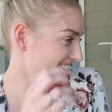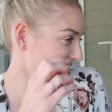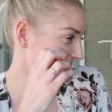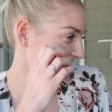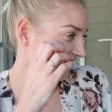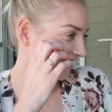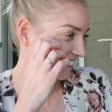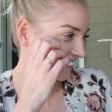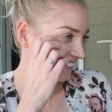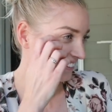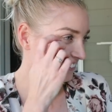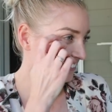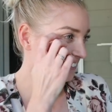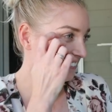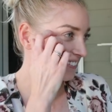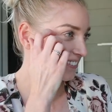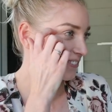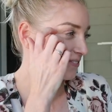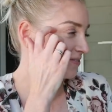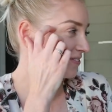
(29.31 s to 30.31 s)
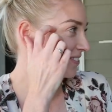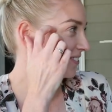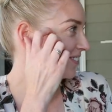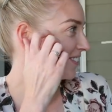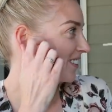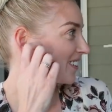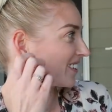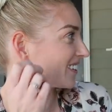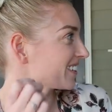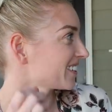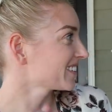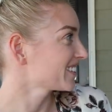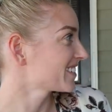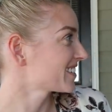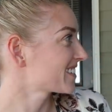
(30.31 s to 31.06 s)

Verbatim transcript: Drinking the whole porch.